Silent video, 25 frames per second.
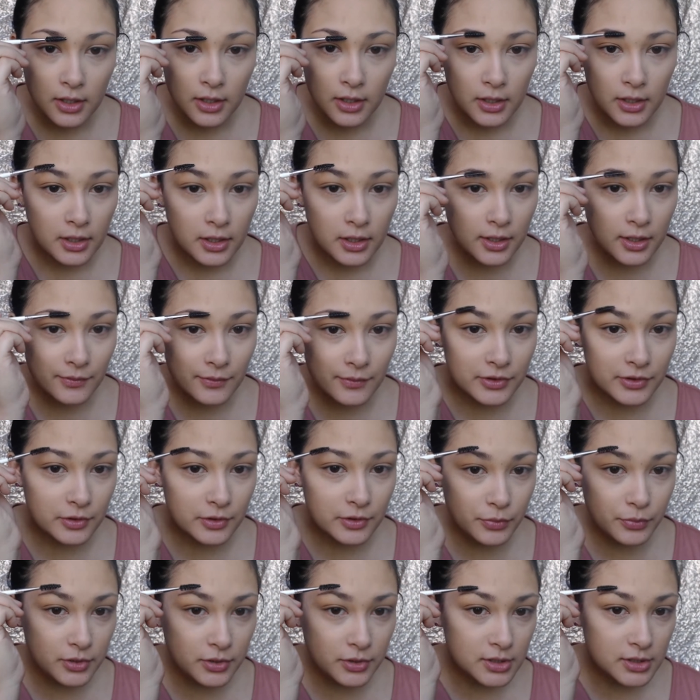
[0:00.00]
And with the
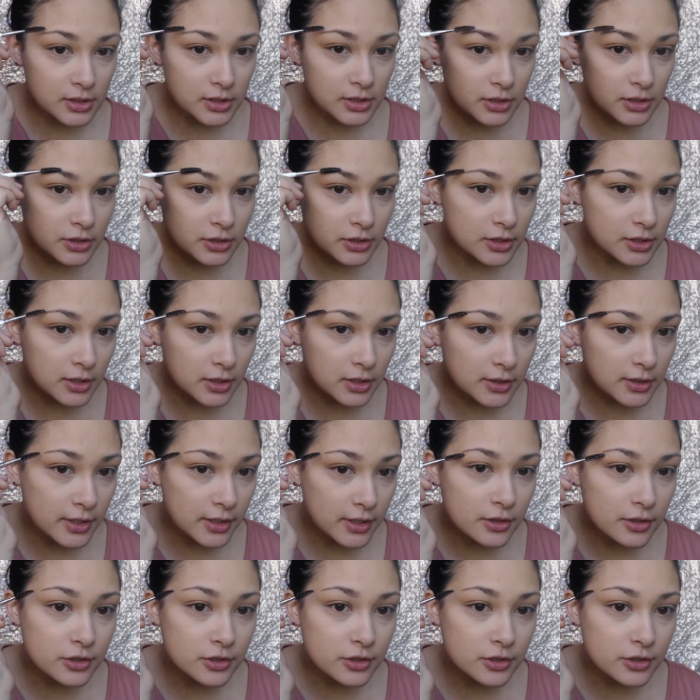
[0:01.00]
precision gel liners,